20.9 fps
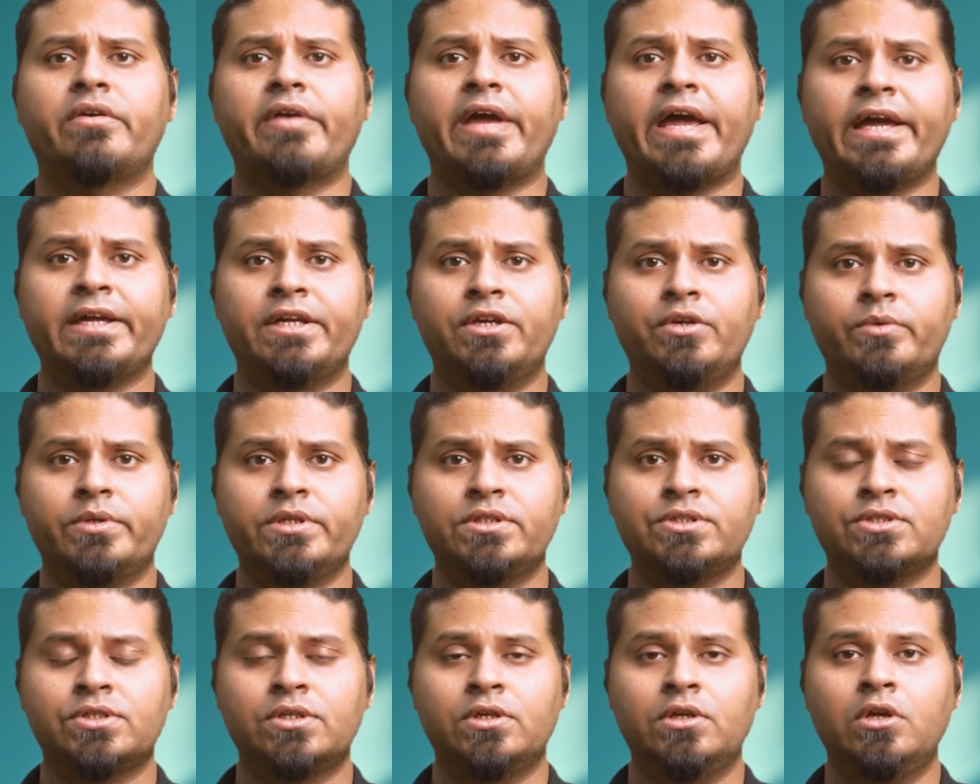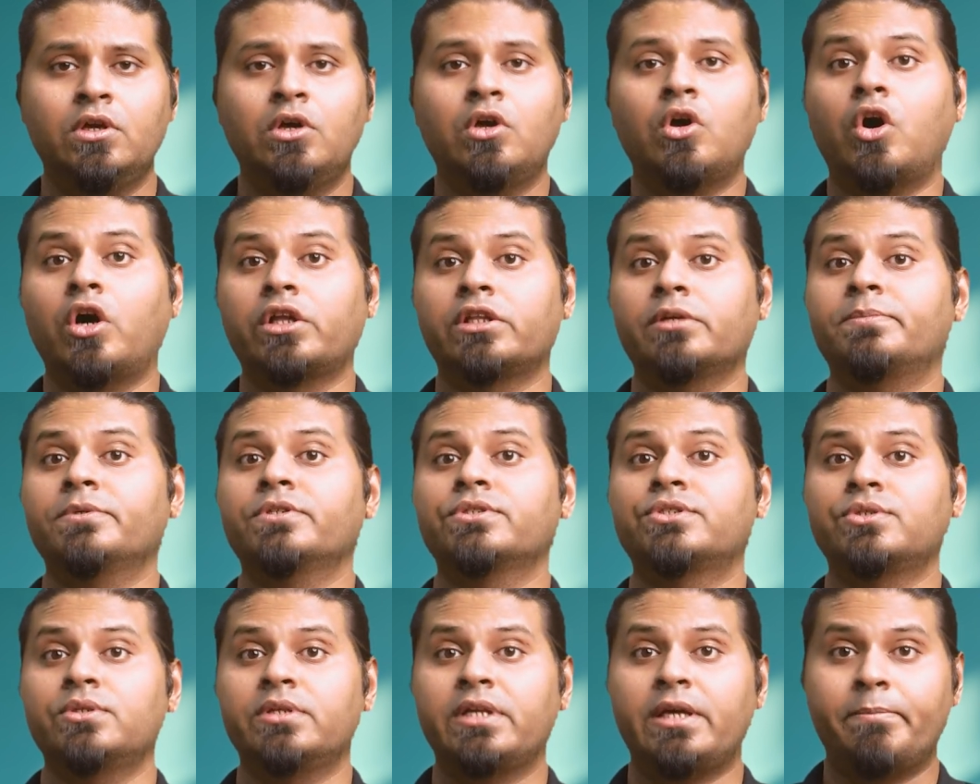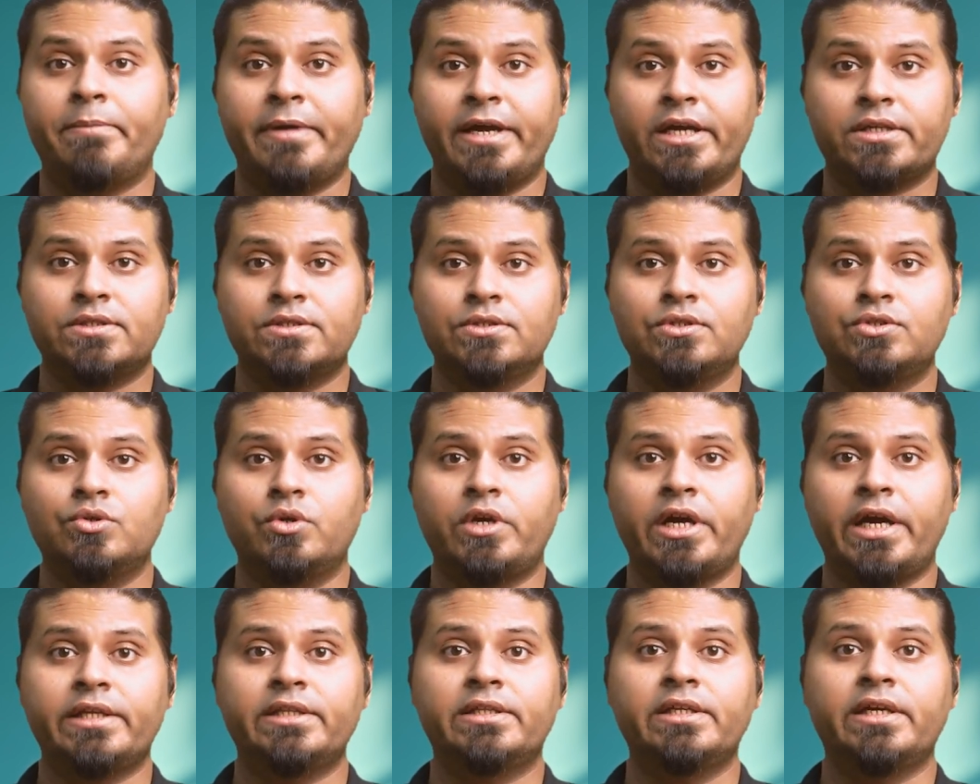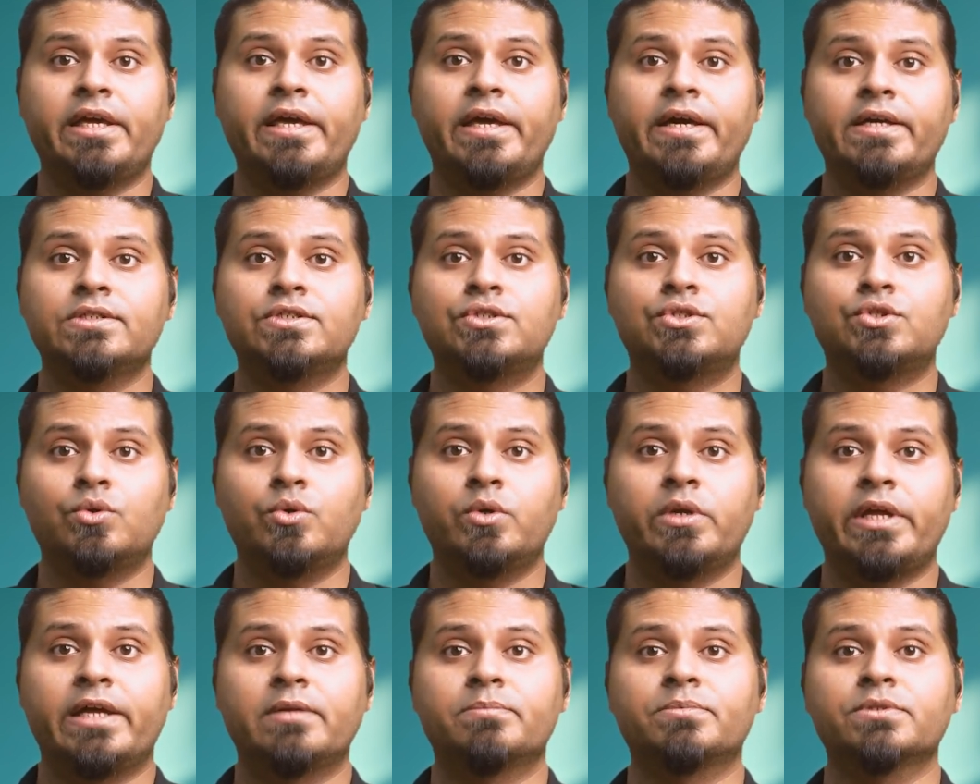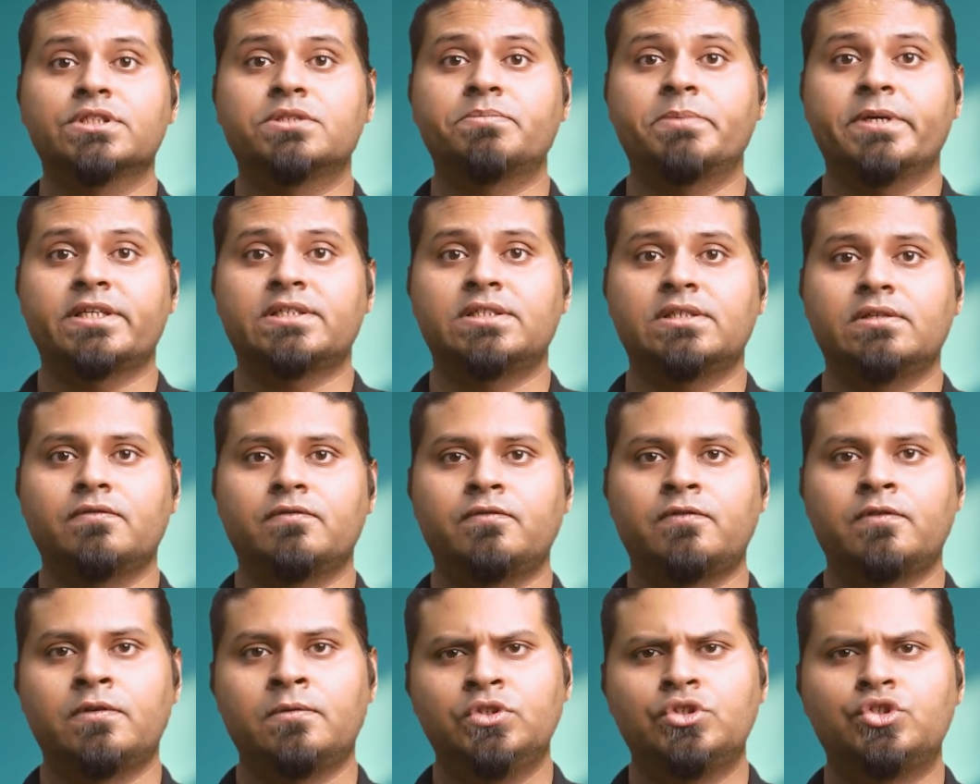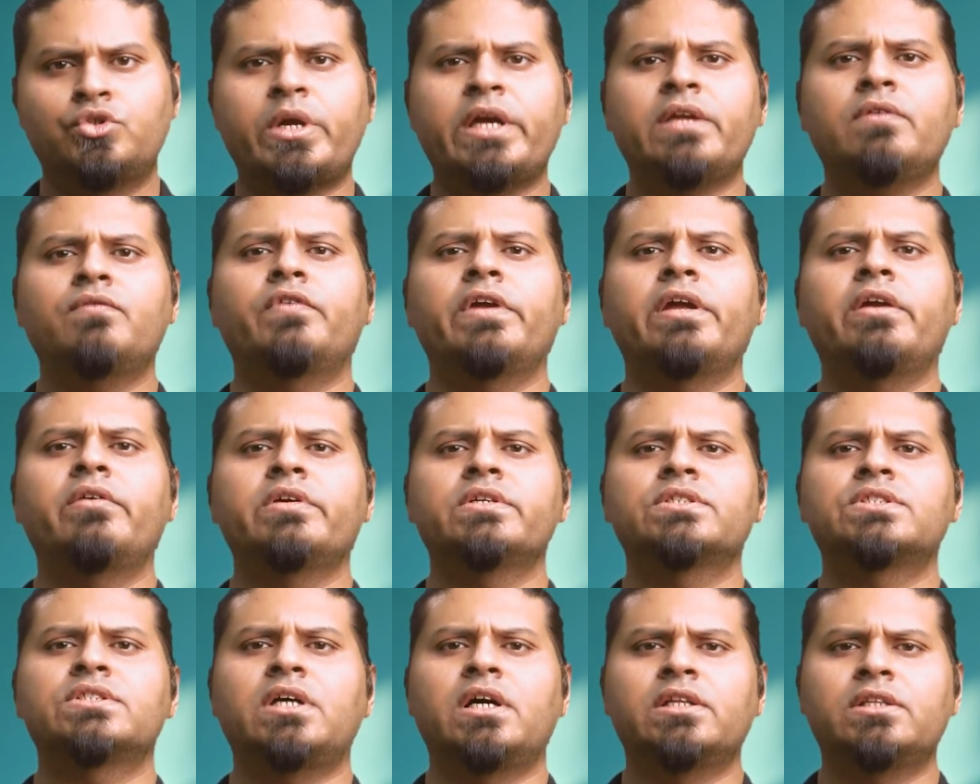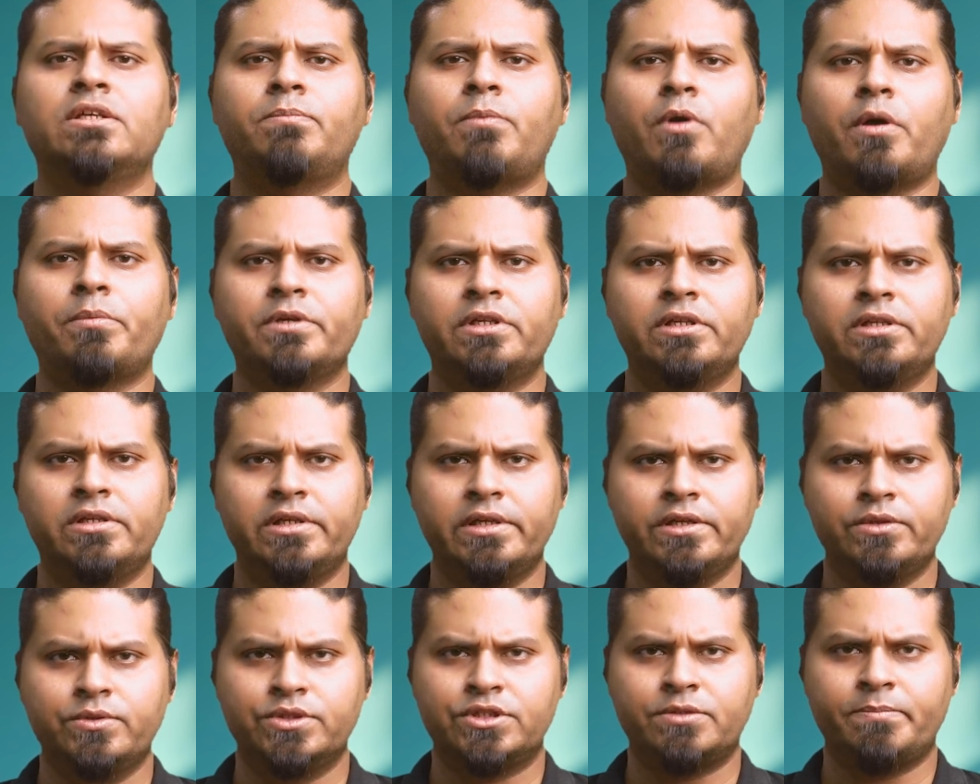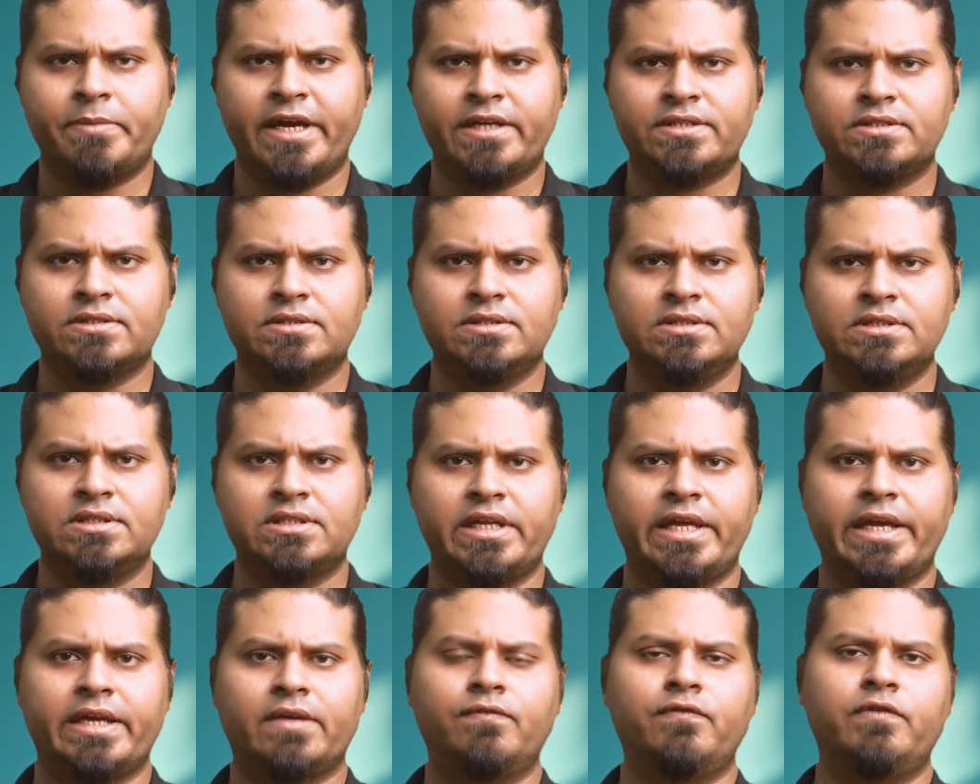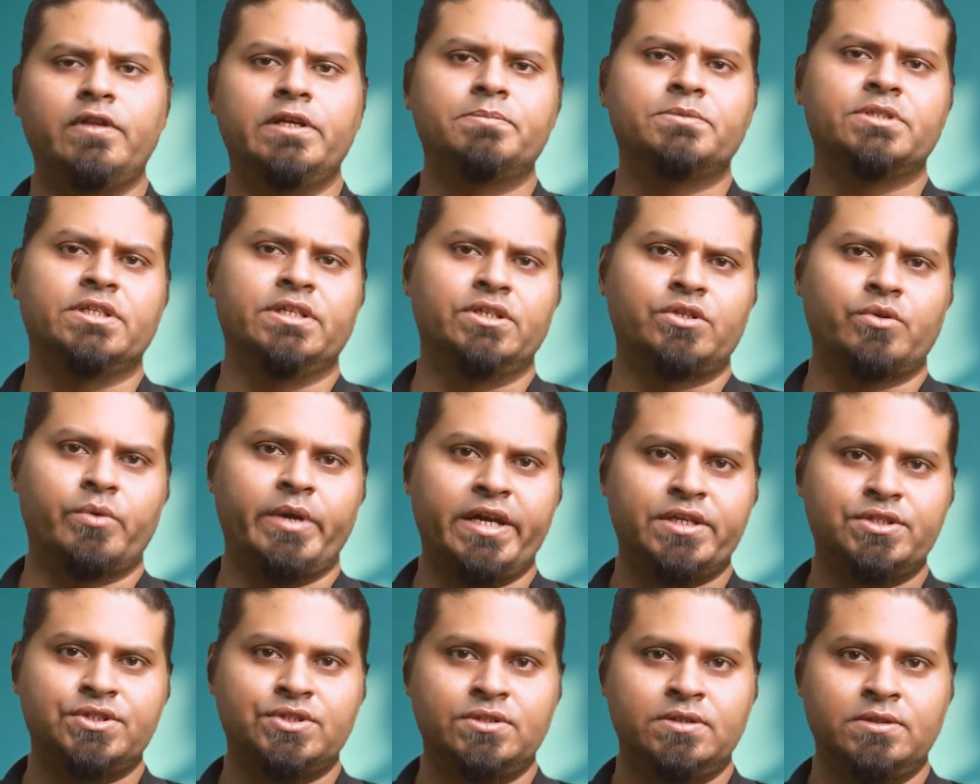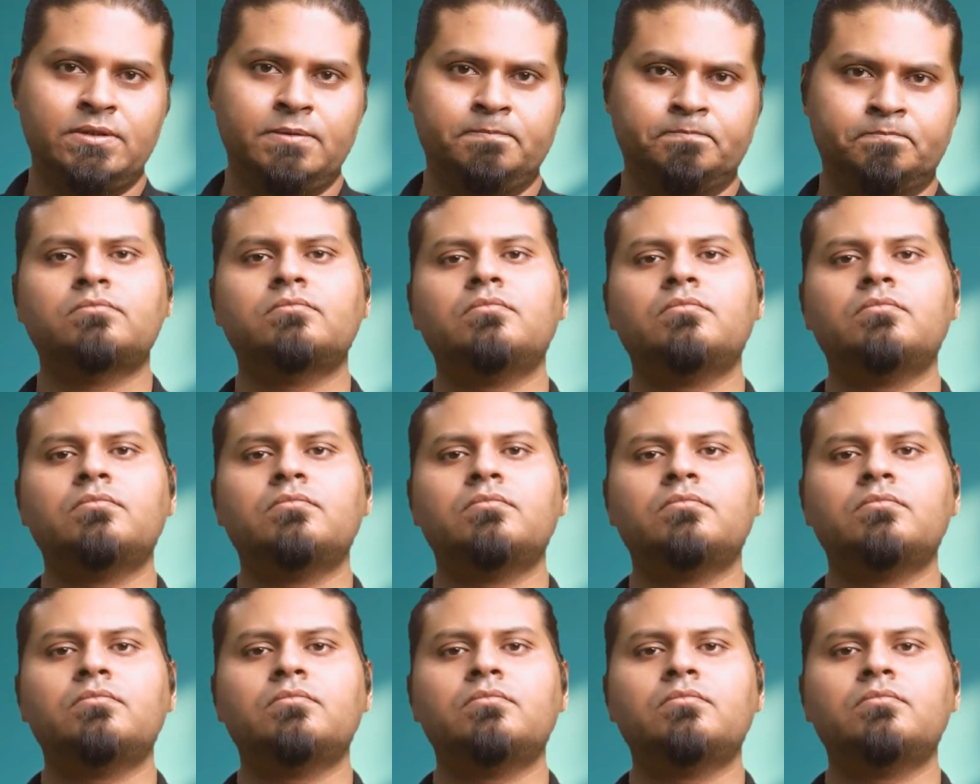are accurate, or the persona pattern to guide the AI's tone and perspective. Try various other popularly used patterns like flipped interaction,